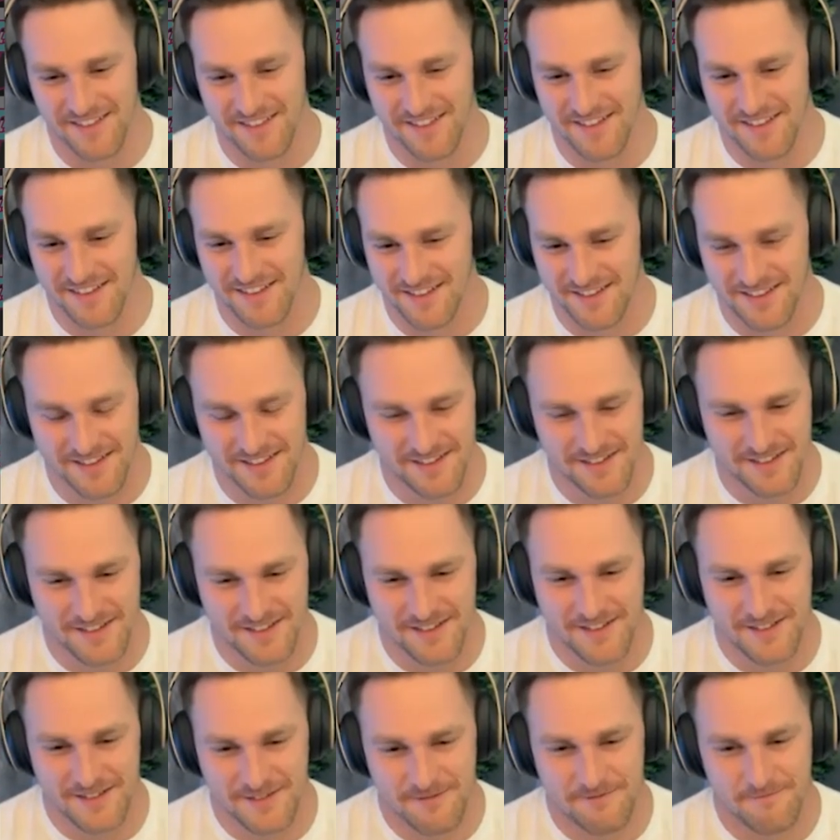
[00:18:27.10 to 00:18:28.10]

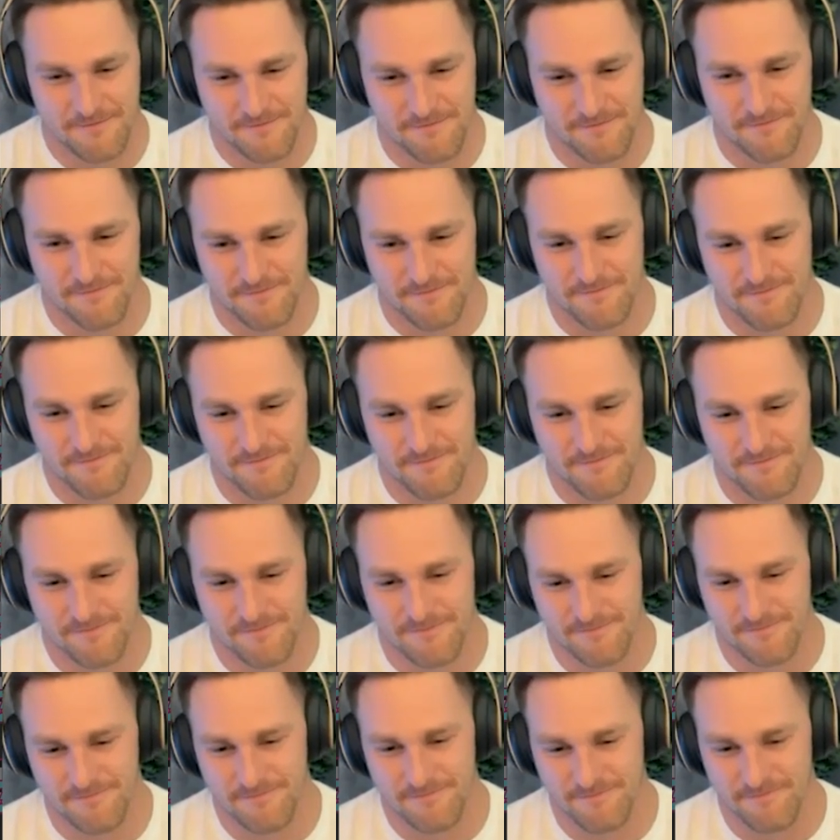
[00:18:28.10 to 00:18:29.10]

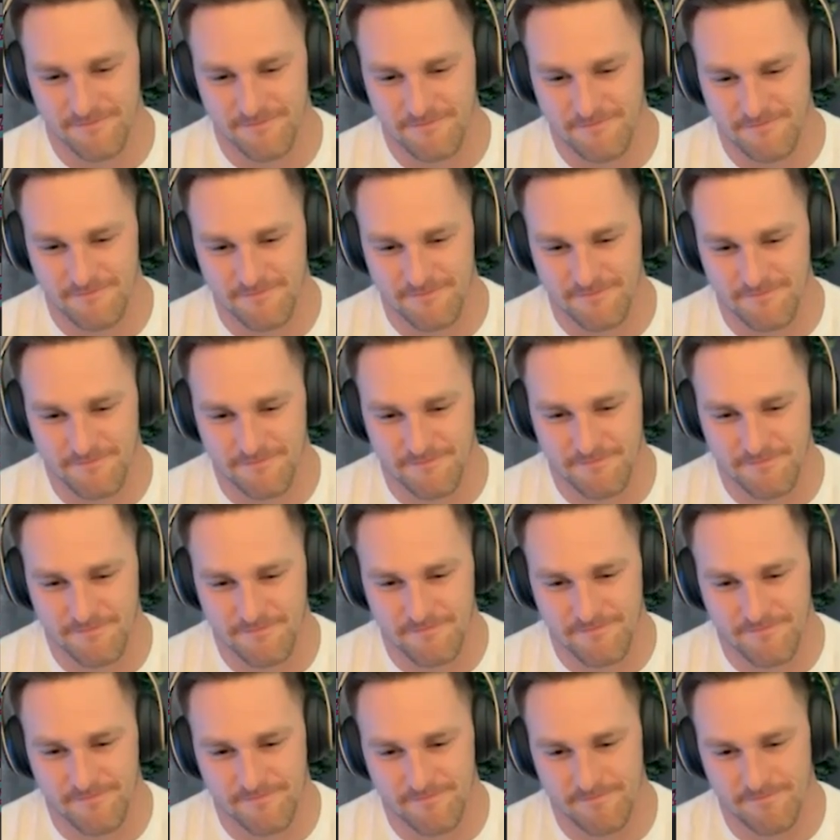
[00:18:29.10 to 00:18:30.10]

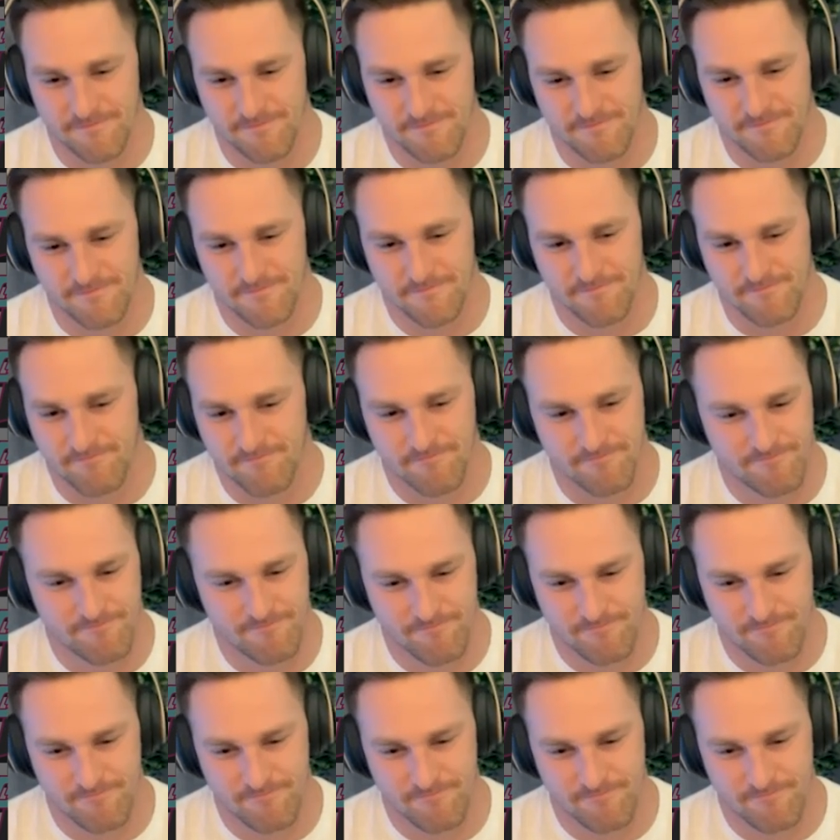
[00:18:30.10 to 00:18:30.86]
No words are spoken by the person on screen.